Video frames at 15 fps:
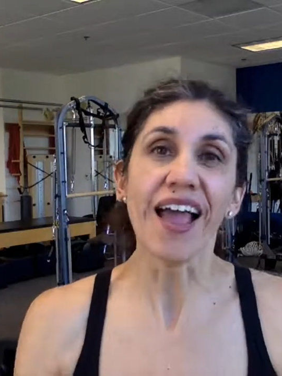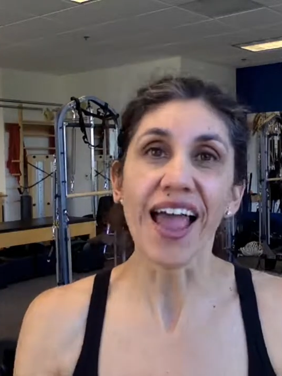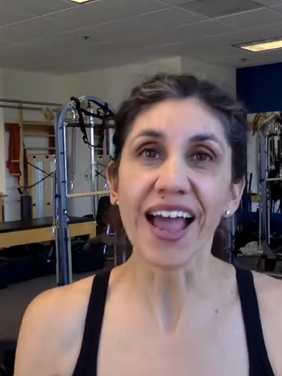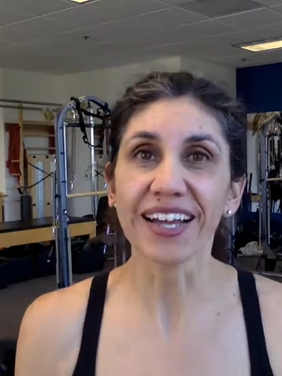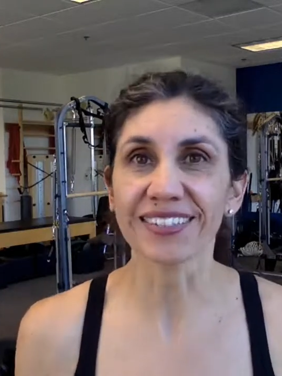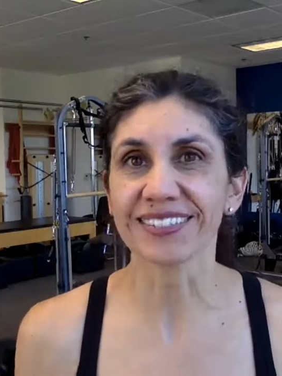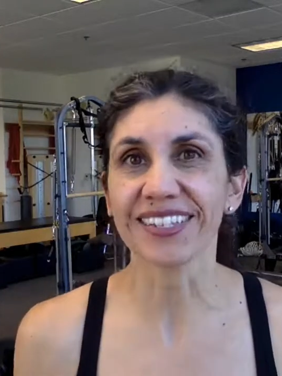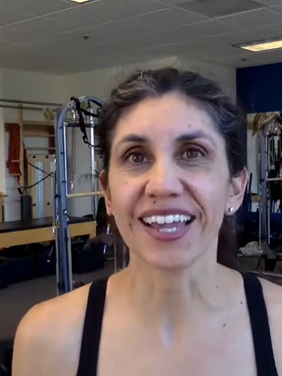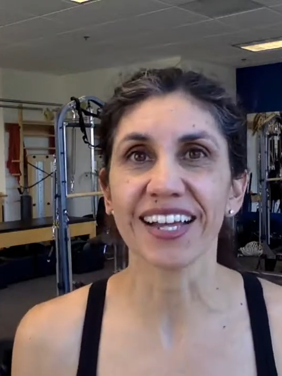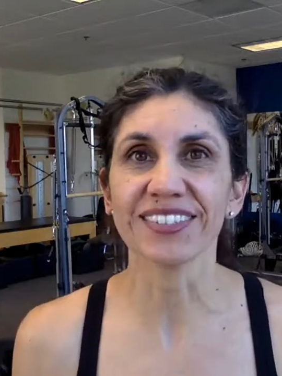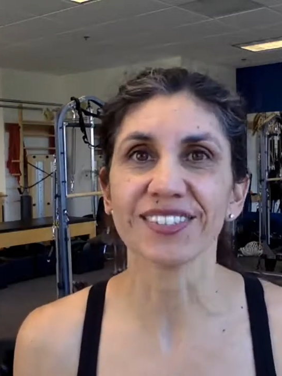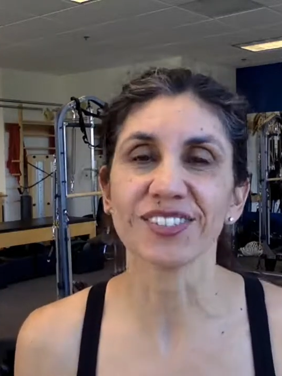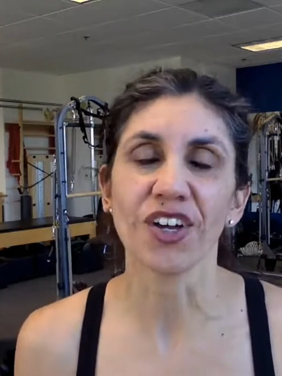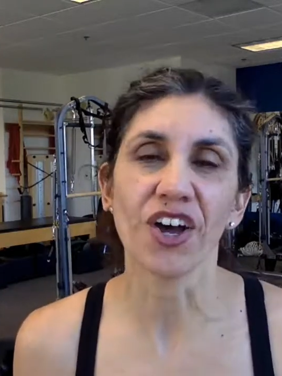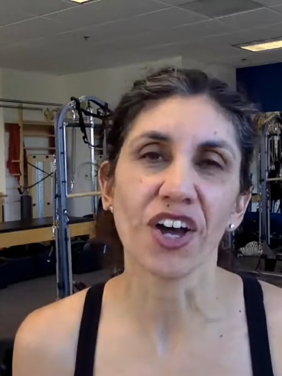as
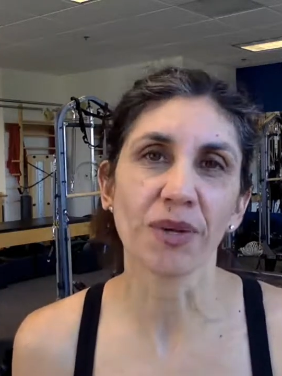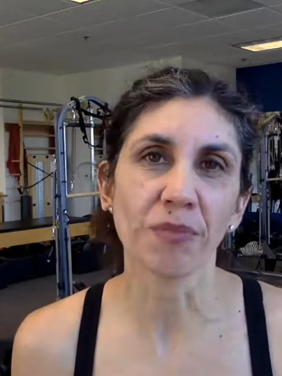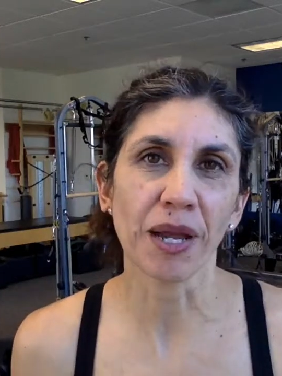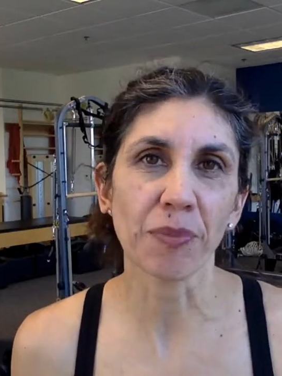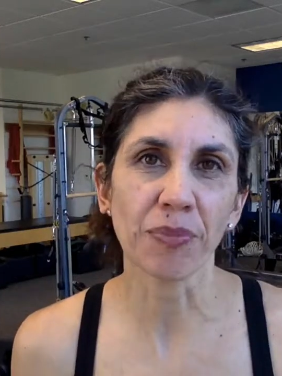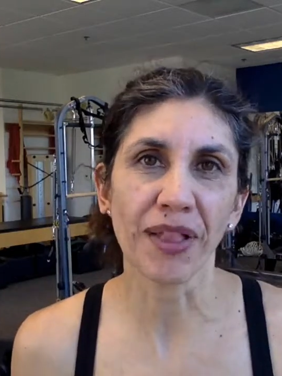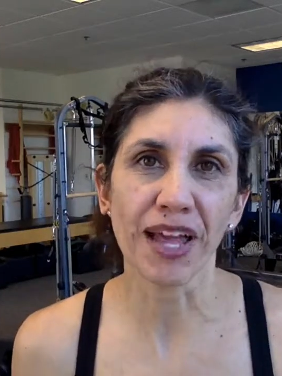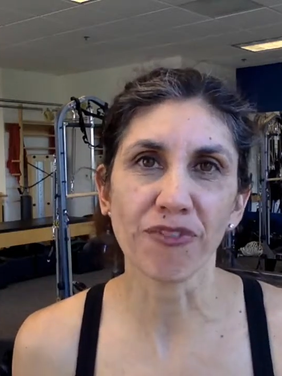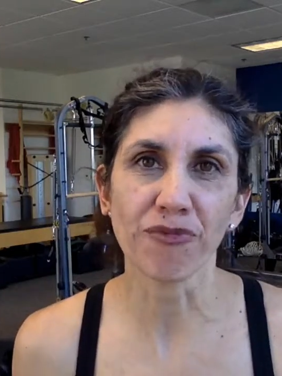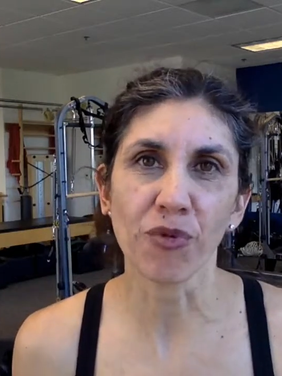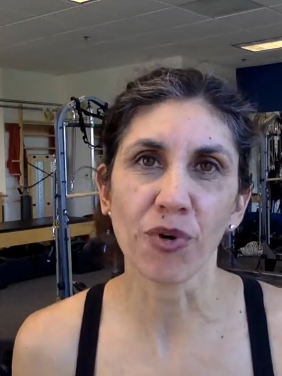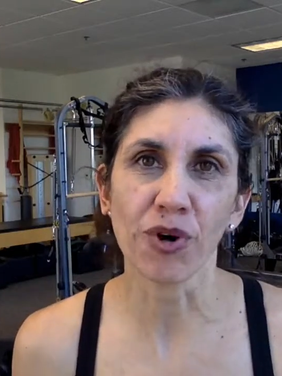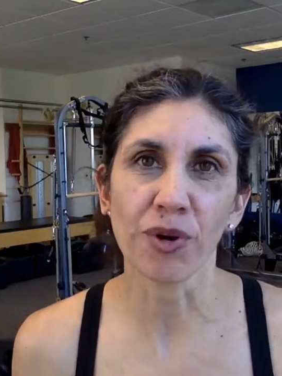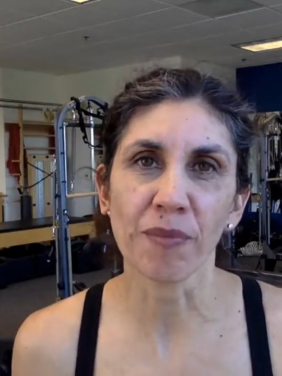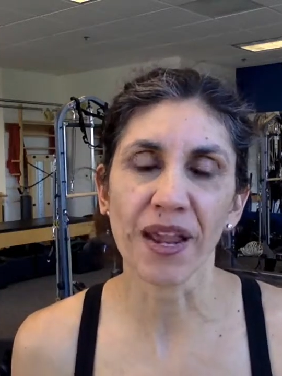guests on my
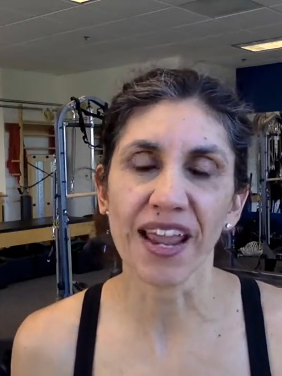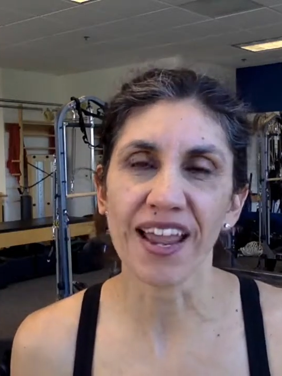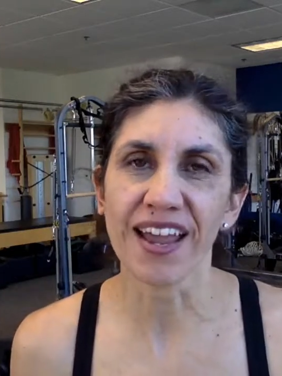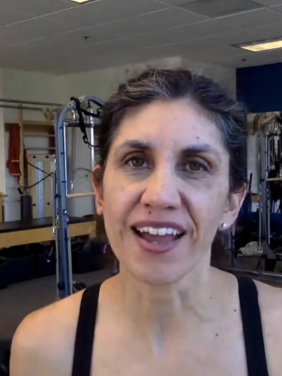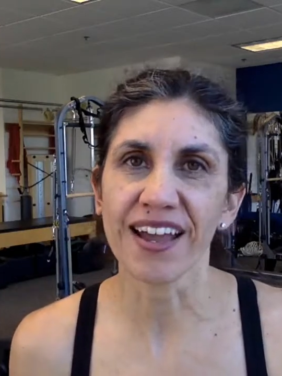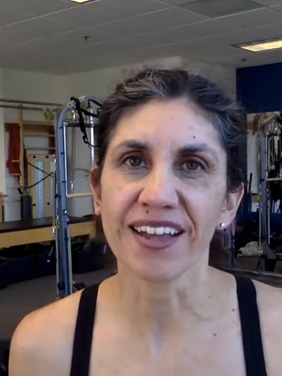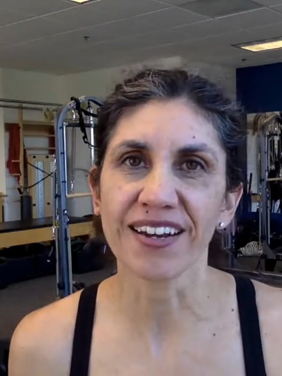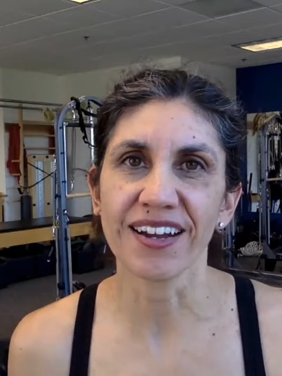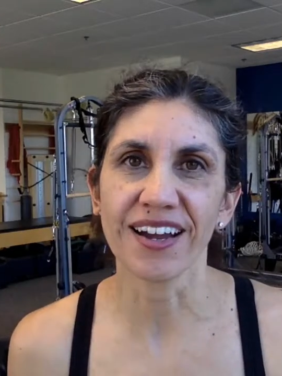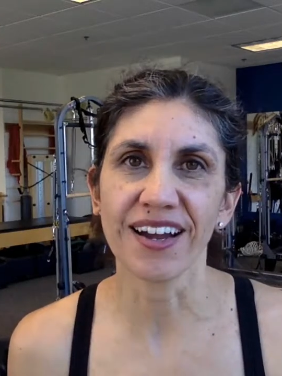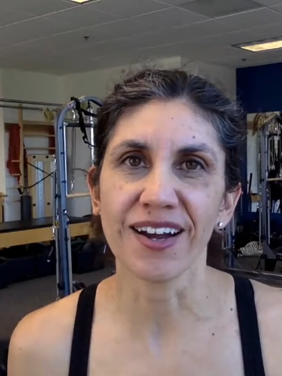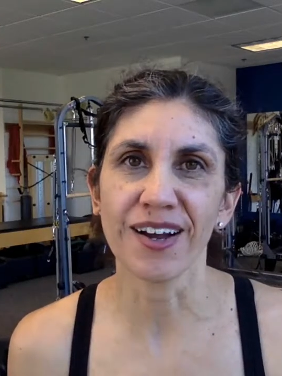platform and